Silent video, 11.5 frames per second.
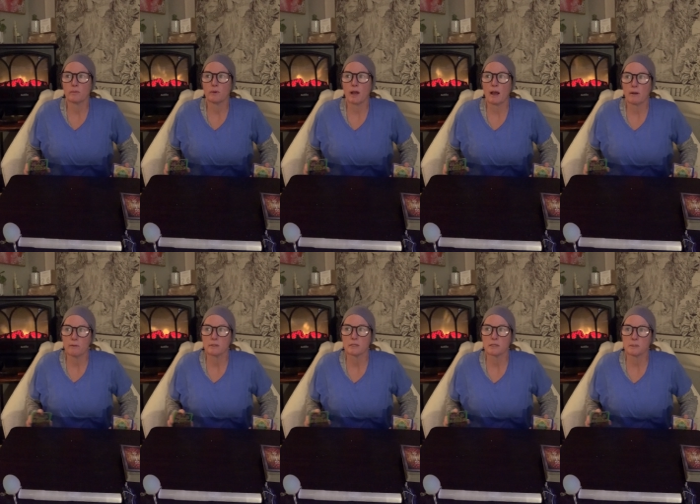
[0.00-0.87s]
how it
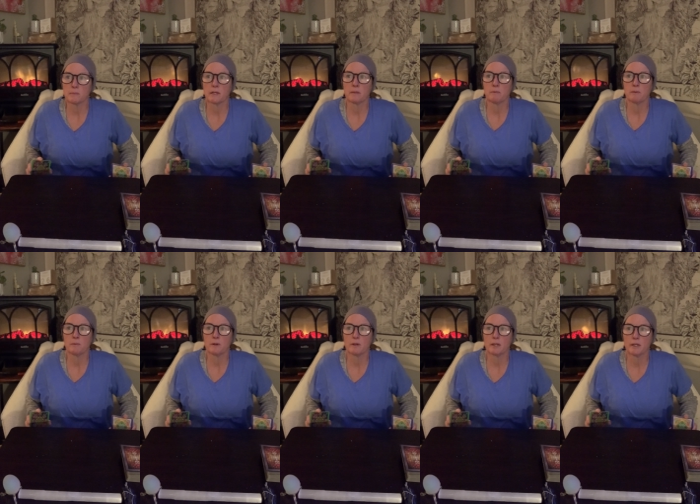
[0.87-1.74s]
was explained to me,
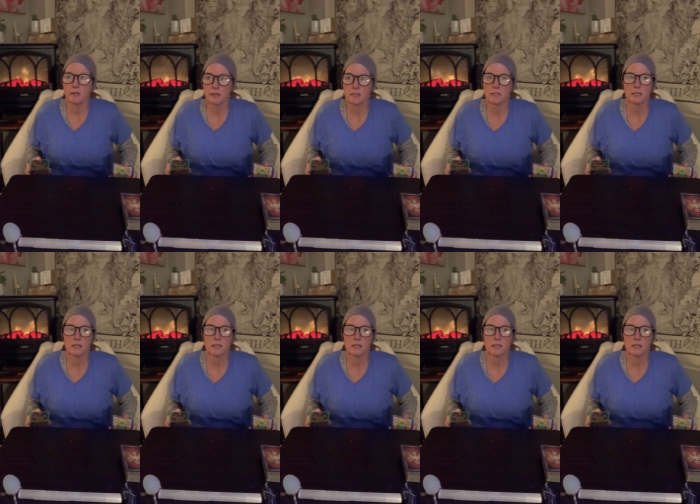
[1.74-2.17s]
when it hits,